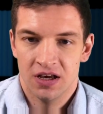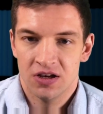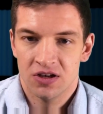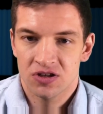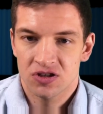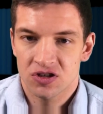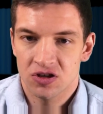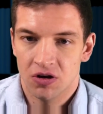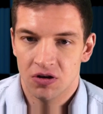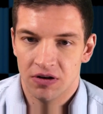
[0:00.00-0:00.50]

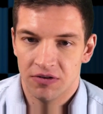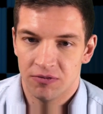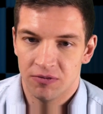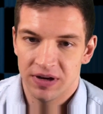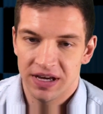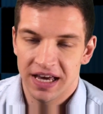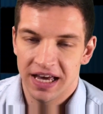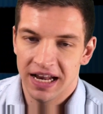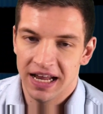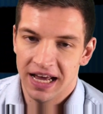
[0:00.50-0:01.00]
So if
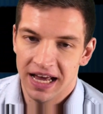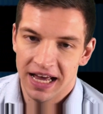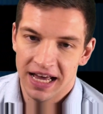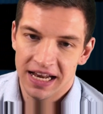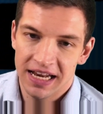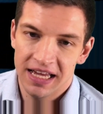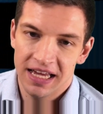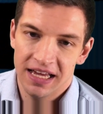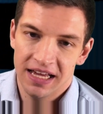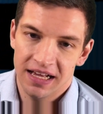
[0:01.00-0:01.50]
we get
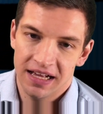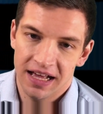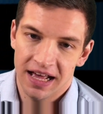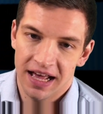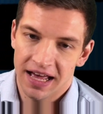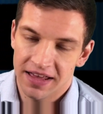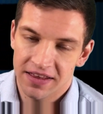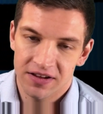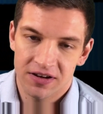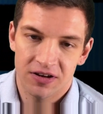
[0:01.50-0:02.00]
any
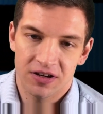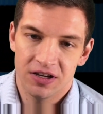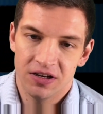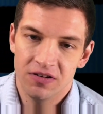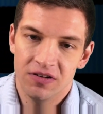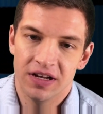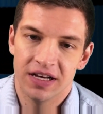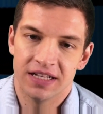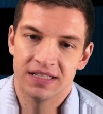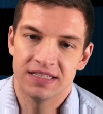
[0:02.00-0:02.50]
other
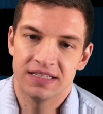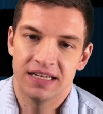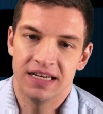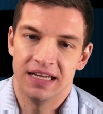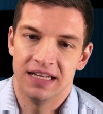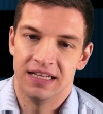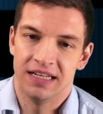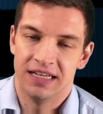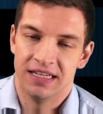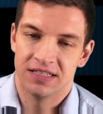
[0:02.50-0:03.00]
units
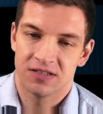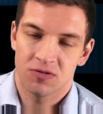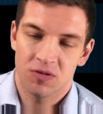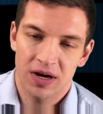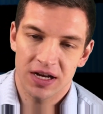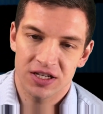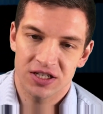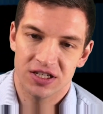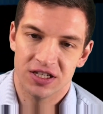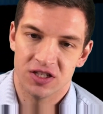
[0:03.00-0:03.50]
in these
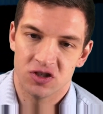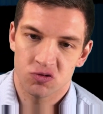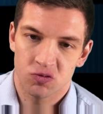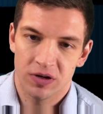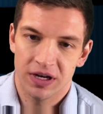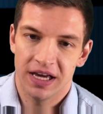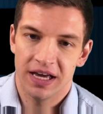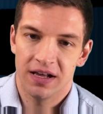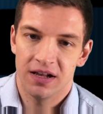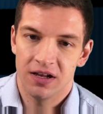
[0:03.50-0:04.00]
questions,
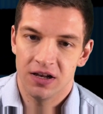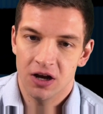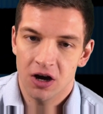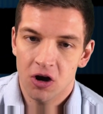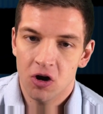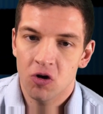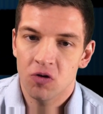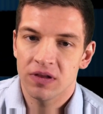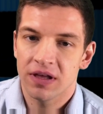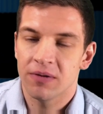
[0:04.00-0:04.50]
we
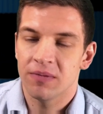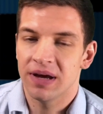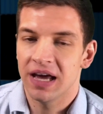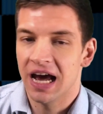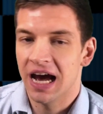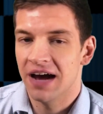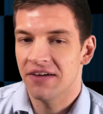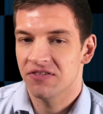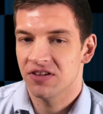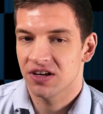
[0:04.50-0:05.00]
know that we
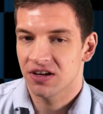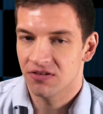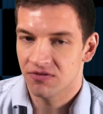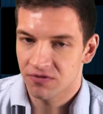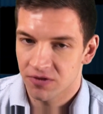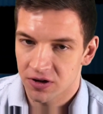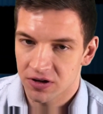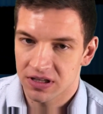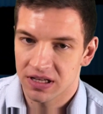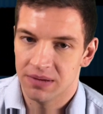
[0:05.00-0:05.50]
have to
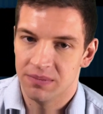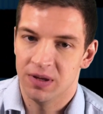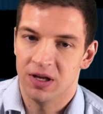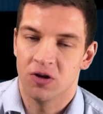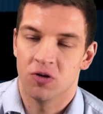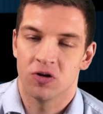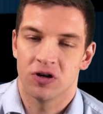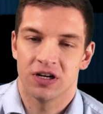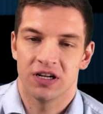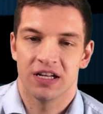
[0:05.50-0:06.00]
convert them
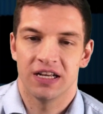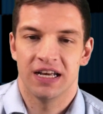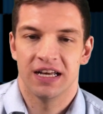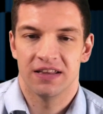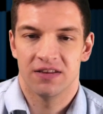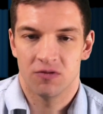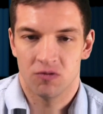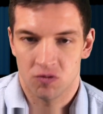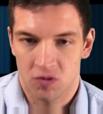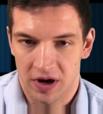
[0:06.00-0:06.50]
in order to
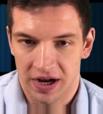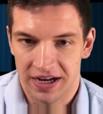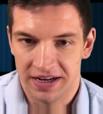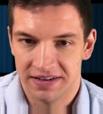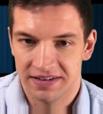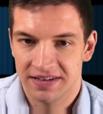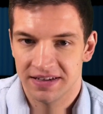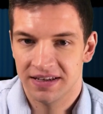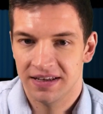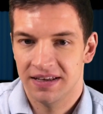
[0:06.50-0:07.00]
get the right